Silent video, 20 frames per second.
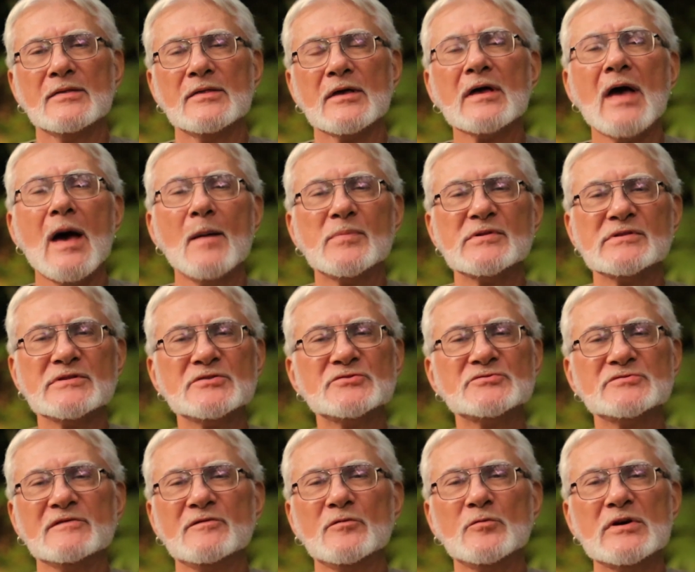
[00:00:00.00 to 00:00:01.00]
the
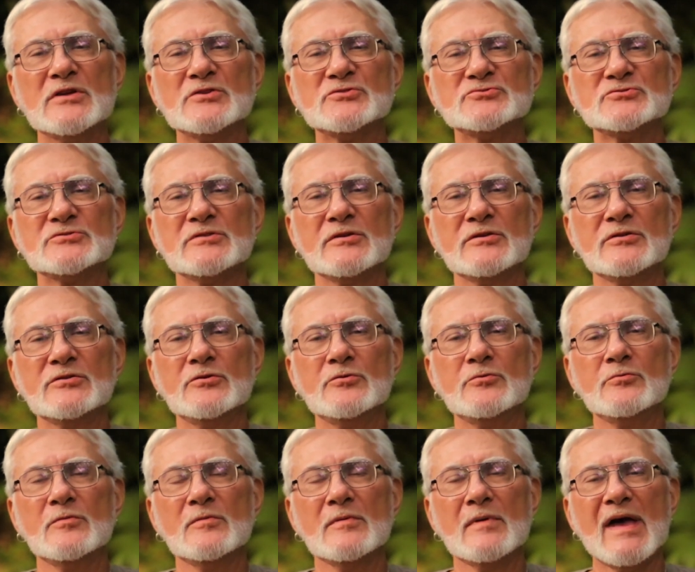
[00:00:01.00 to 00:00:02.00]
composition of which
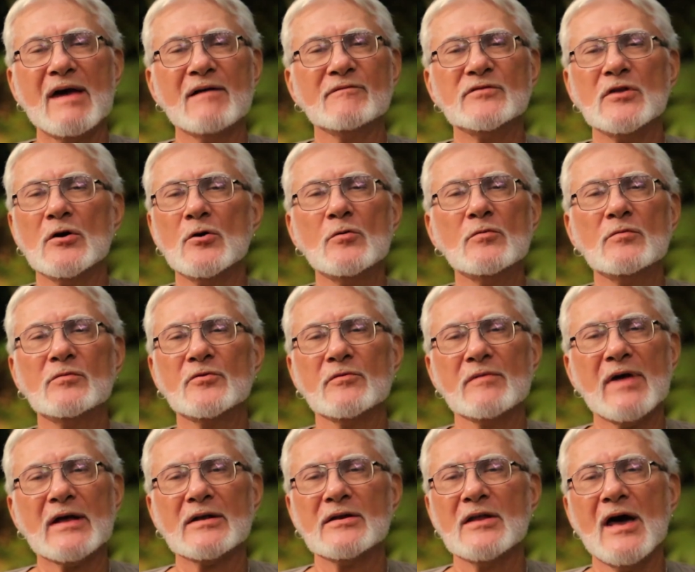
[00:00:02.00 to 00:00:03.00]
you have no
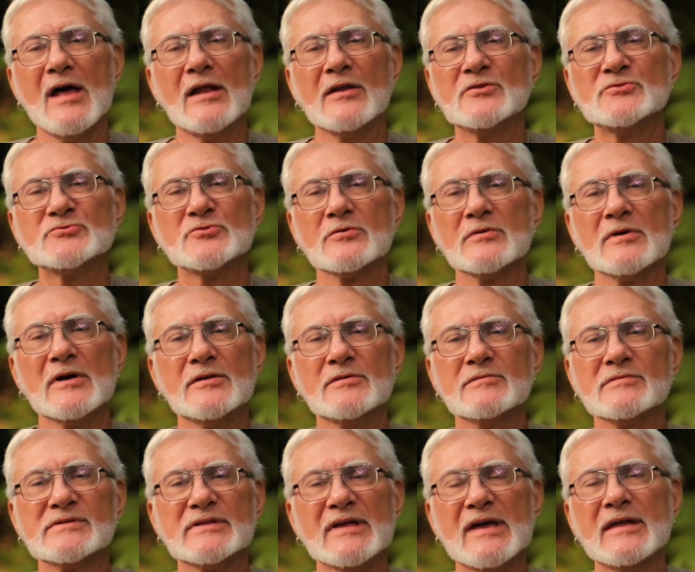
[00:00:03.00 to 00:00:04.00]
direct knowledge or
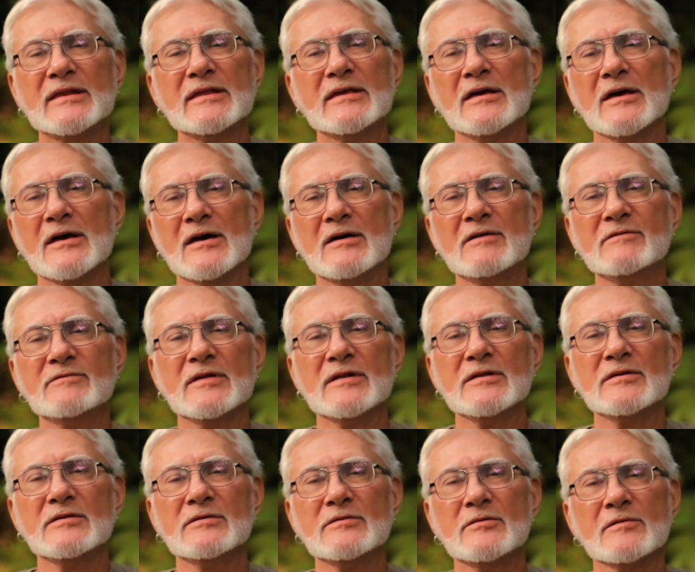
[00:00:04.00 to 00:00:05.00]
understanding of, and
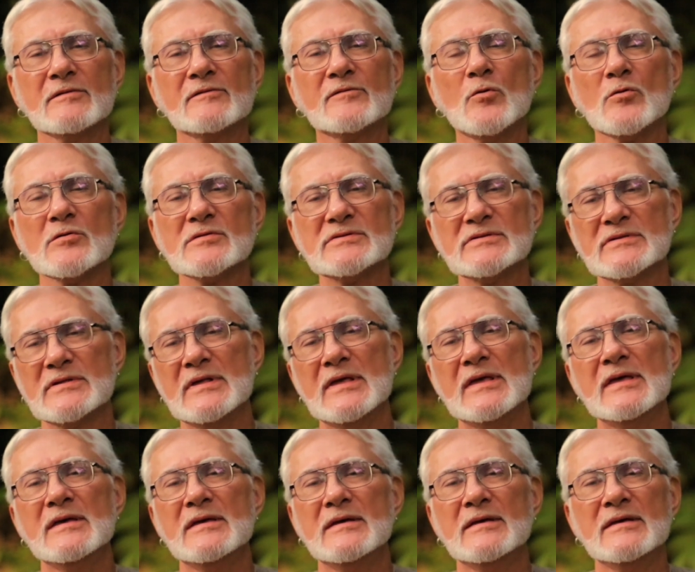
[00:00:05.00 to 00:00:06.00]
you're, of course,
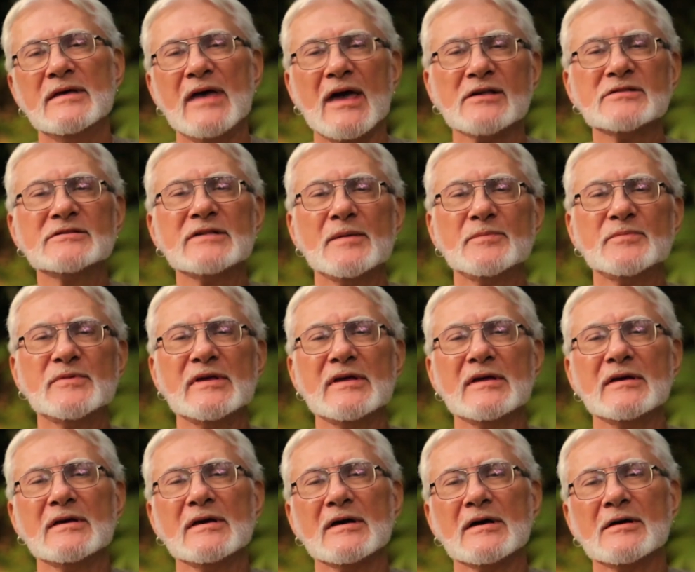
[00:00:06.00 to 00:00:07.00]

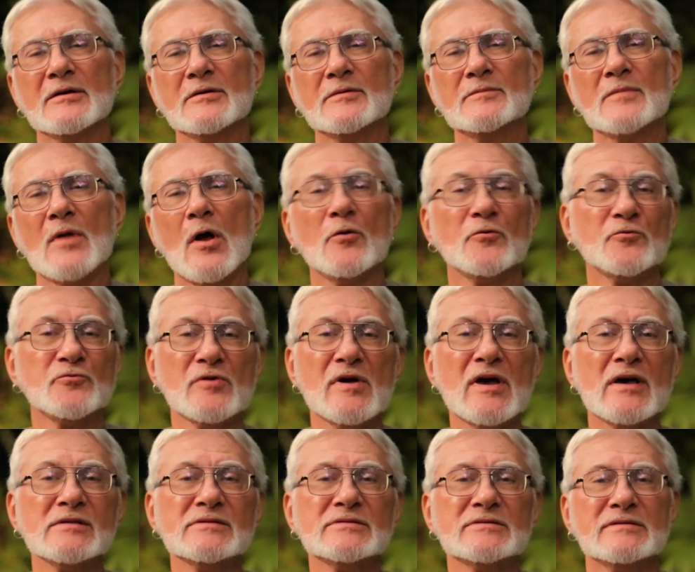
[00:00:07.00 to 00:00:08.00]
accepting on
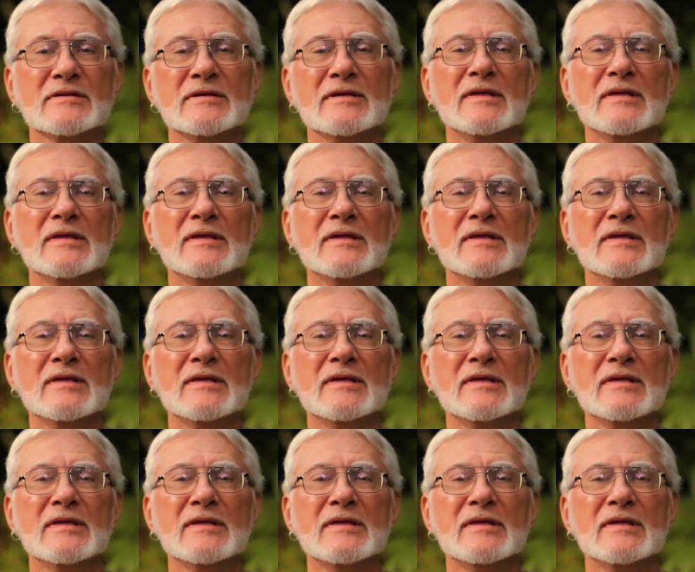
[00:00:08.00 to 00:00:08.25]
trust